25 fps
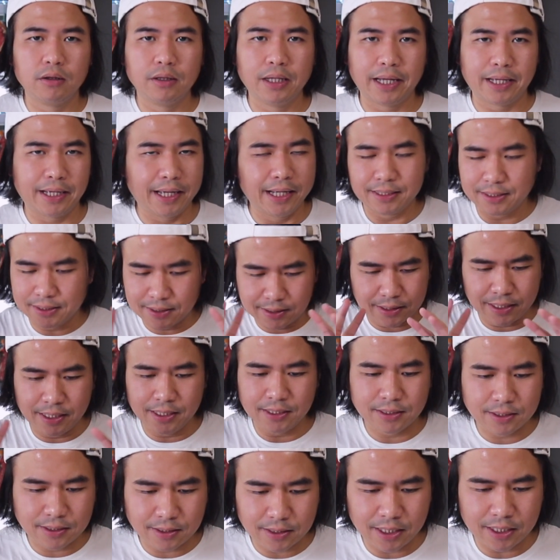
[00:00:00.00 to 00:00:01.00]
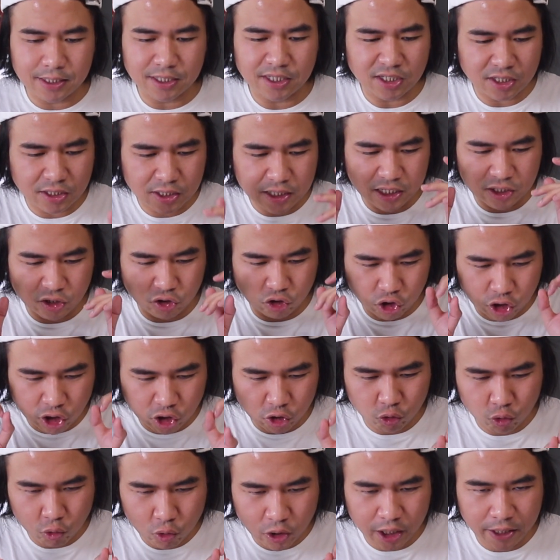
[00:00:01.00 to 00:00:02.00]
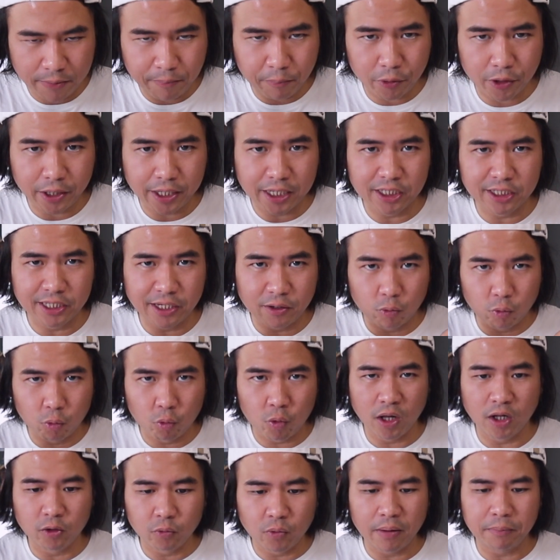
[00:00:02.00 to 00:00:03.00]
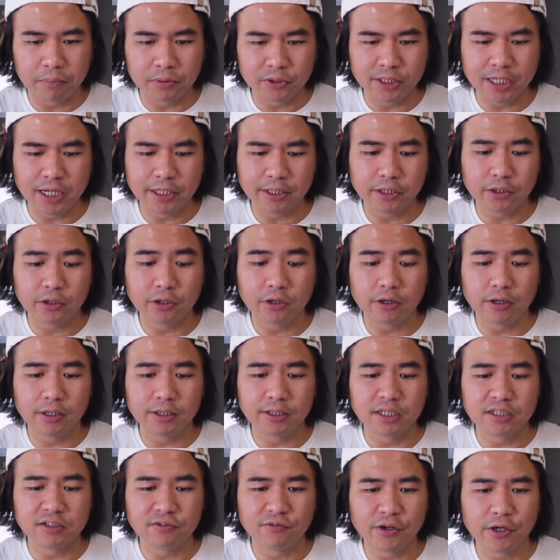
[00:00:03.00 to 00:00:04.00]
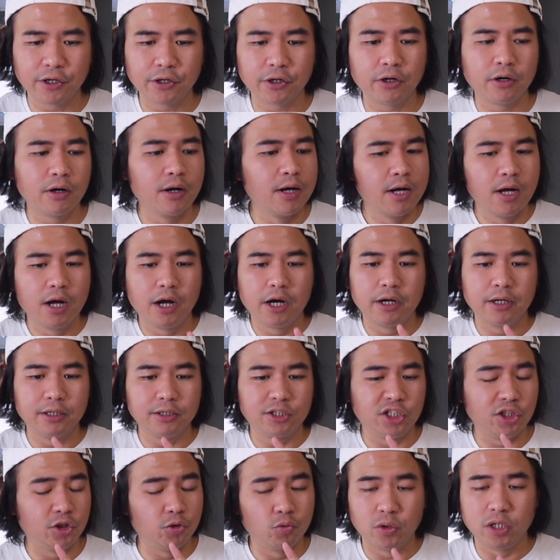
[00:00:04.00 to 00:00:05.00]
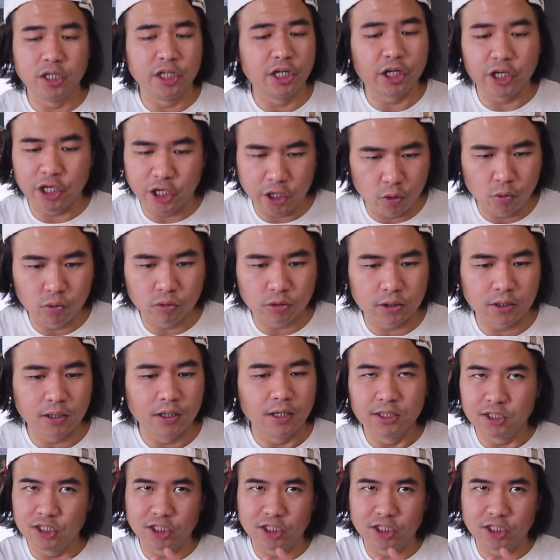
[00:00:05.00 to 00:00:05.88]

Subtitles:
Like she's really pretty. They well represented her in this figure. She's really cute.